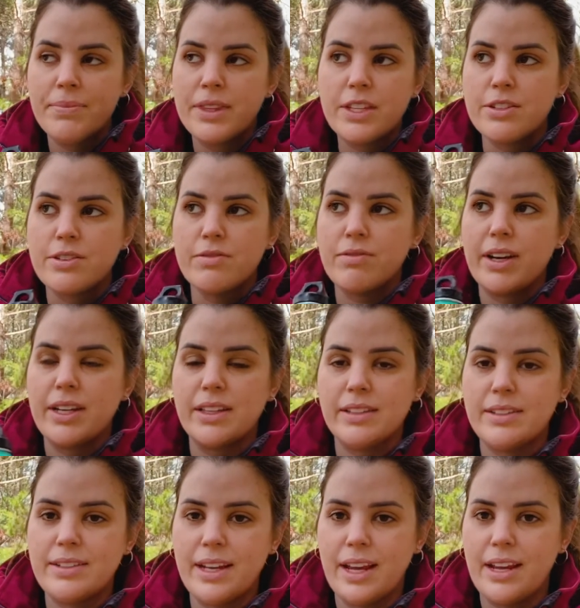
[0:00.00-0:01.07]
just a regular
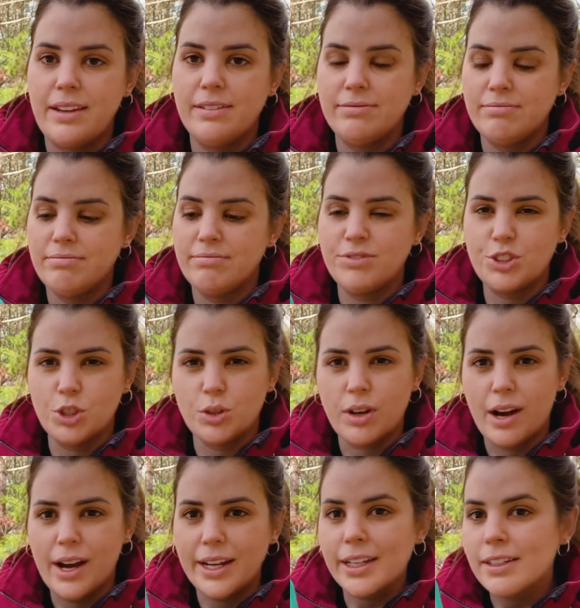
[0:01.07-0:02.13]
day short
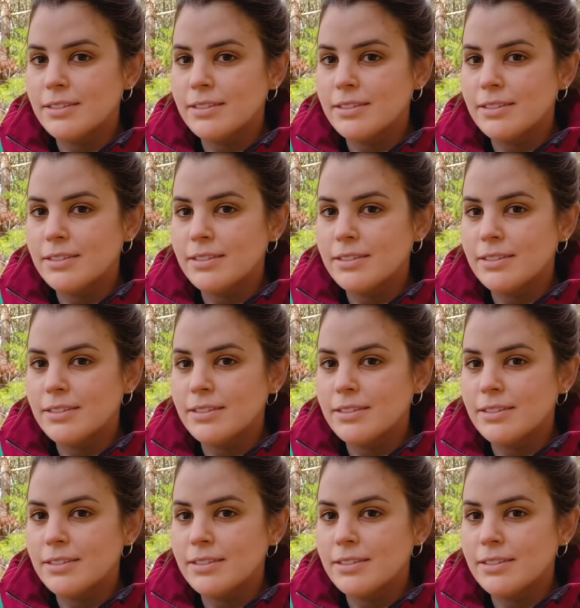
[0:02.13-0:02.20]
hike,